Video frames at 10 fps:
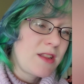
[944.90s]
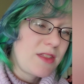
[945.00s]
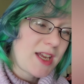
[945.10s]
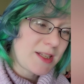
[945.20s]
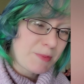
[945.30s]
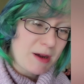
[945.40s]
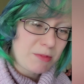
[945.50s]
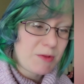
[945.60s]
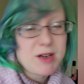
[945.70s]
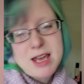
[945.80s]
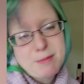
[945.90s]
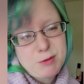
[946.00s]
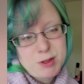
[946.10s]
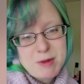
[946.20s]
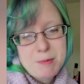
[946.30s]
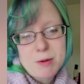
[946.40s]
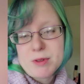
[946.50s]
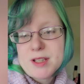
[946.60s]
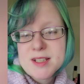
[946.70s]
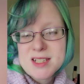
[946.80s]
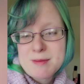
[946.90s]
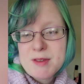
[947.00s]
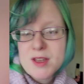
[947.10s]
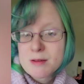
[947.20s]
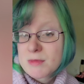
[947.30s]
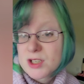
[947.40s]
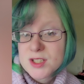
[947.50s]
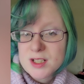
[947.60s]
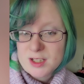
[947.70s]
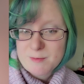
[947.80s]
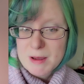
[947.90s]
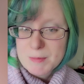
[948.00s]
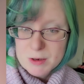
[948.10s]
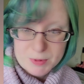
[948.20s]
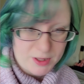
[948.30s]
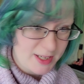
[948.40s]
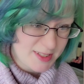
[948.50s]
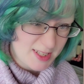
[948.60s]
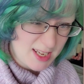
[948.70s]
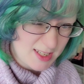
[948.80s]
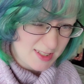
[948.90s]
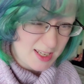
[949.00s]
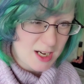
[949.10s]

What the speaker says: That's probably what happened with my purple. Next time I think I'm just going to leave my purple as is,